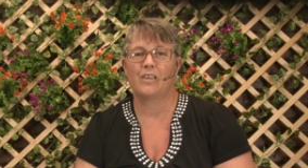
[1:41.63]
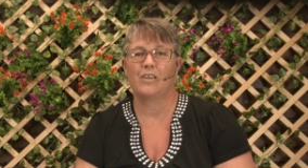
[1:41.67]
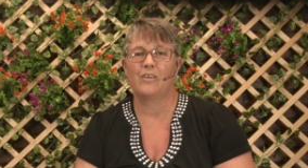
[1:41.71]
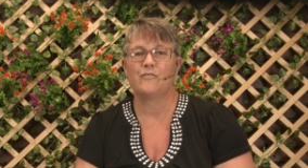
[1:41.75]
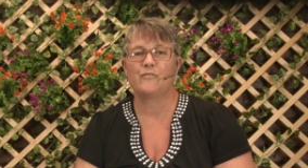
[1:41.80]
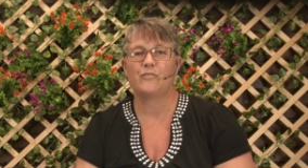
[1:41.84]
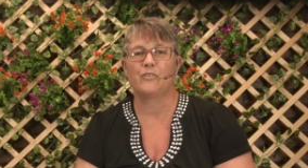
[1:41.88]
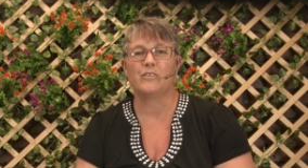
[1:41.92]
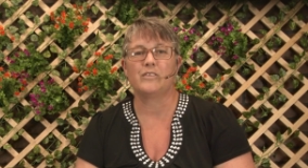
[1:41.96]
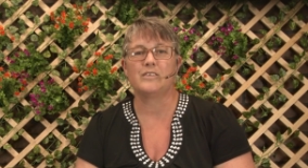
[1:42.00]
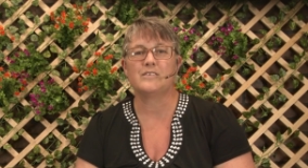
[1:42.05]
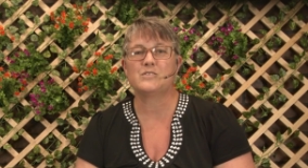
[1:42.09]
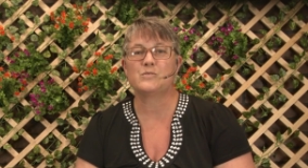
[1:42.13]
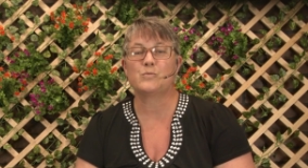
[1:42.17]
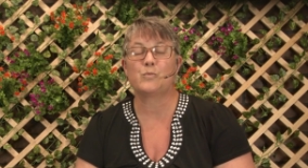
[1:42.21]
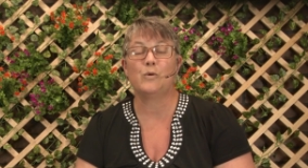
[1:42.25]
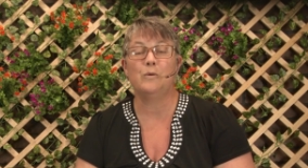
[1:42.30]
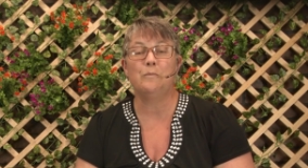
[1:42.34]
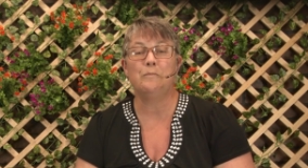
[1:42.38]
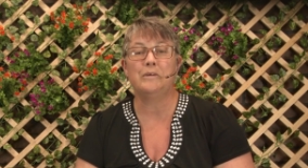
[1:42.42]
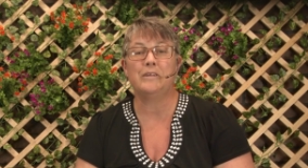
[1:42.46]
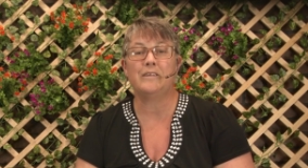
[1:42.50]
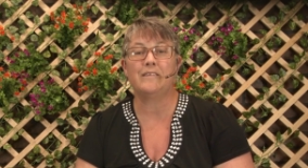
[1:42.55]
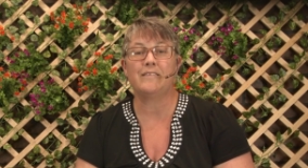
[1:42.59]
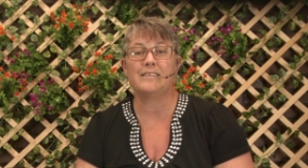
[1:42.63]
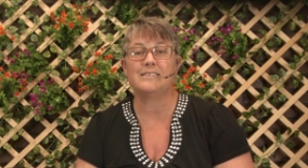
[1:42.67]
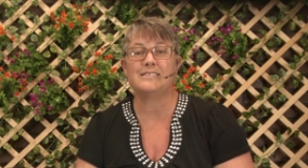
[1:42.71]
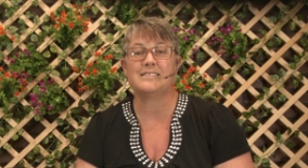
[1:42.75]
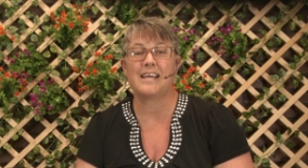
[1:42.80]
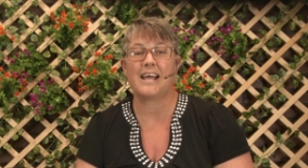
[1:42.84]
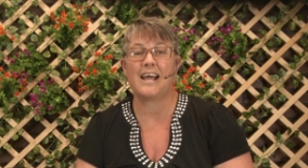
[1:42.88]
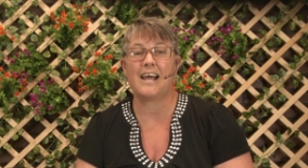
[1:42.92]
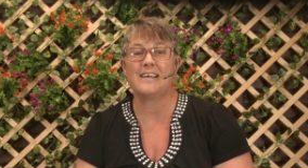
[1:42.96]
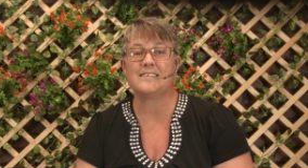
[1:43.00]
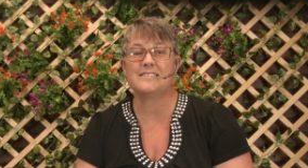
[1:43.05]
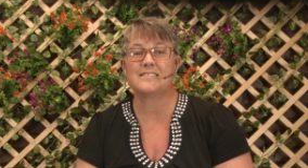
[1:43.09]
For this woman, the
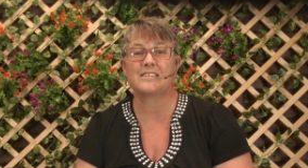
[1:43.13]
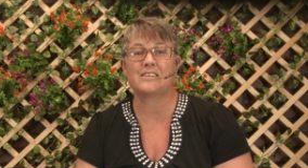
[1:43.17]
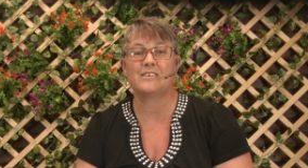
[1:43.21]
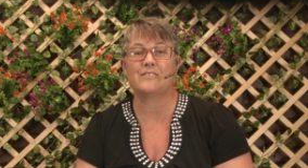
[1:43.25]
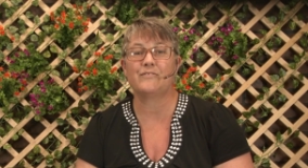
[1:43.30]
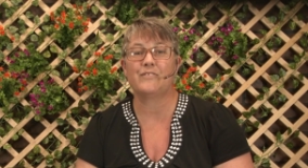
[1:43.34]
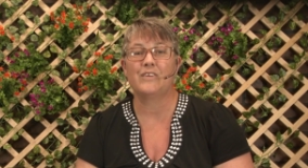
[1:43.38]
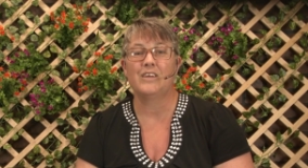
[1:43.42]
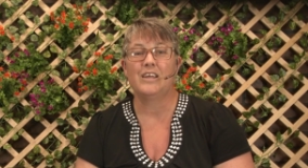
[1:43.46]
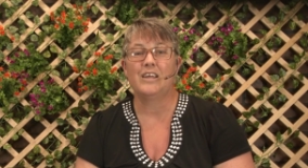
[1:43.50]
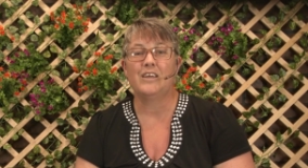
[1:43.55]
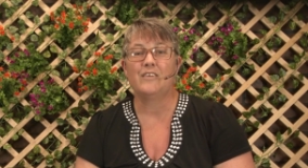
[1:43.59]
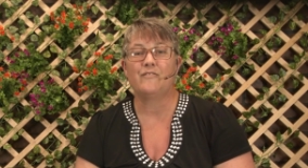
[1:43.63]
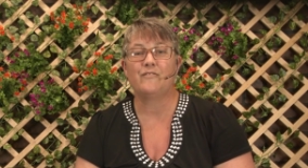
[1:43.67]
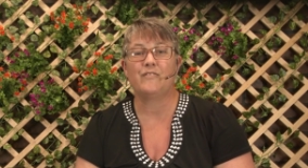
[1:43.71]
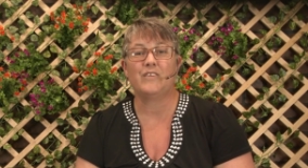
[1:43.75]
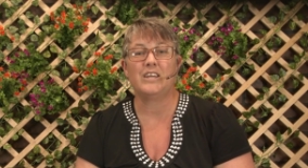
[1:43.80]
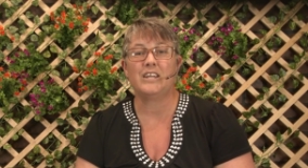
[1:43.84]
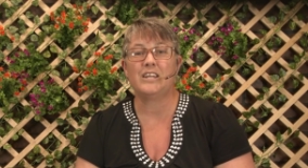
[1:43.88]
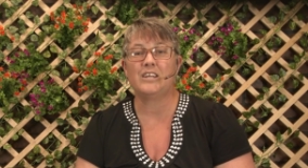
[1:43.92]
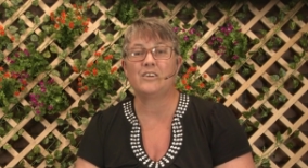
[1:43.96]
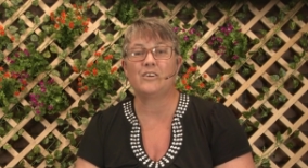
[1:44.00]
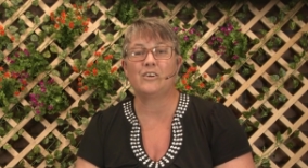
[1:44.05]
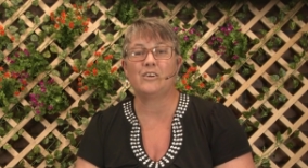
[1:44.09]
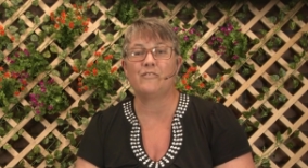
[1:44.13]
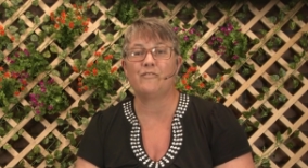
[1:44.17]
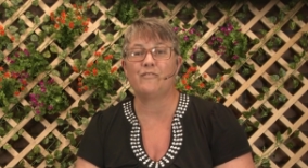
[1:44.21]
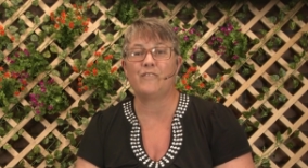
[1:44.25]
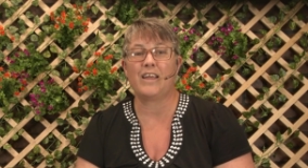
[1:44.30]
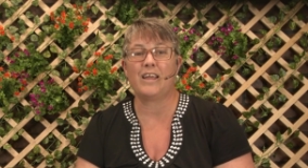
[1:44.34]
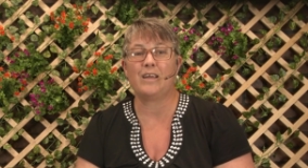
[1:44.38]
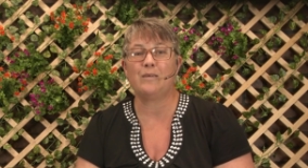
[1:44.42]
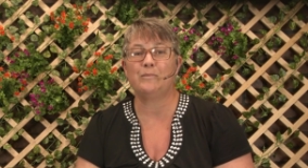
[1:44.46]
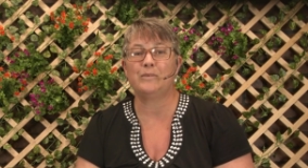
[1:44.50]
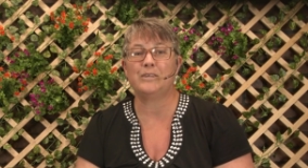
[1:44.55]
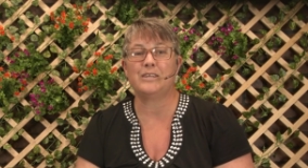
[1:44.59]
task of feeding her
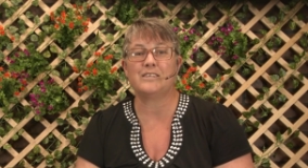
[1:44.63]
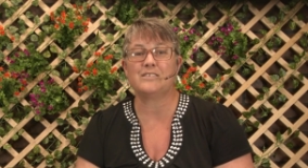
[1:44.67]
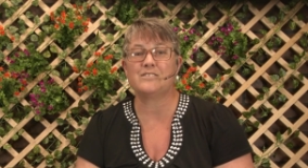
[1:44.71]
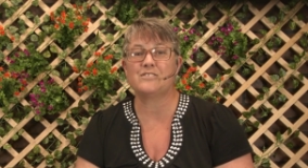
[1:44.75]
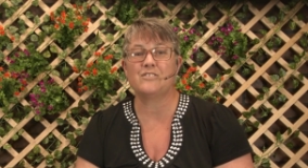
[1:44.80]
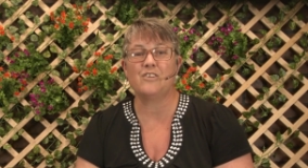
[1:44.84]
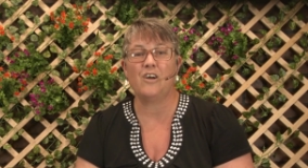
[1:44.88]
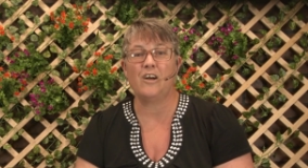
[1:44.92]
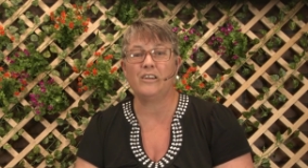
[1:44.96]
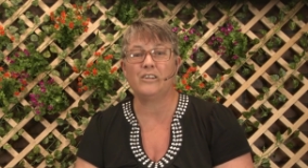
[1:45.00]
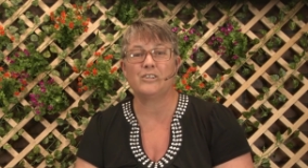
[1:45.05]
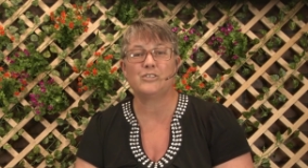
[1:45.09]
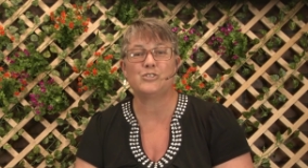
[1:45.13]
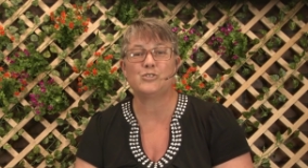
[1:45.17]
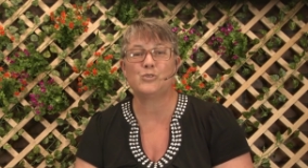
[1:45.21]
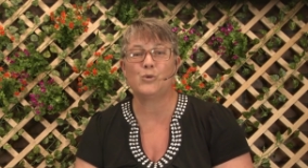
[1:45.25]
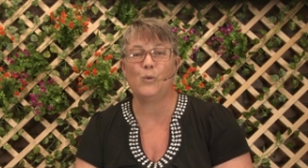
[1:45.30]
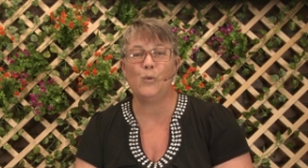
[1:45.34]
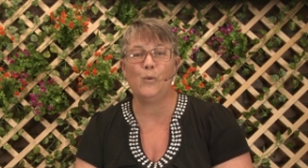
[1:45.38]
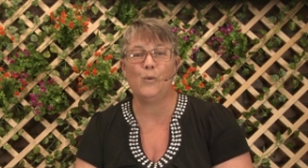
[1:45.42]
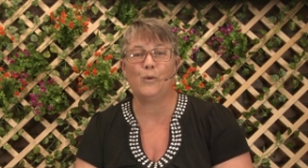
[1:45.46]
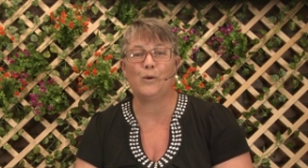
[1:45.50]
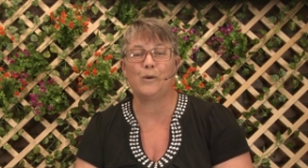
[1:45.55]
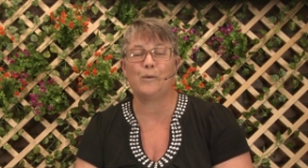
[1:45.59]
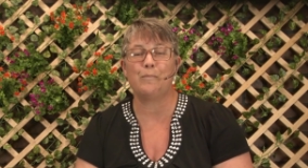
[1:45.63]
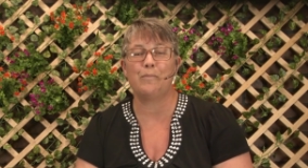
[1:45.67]
family is not a chore,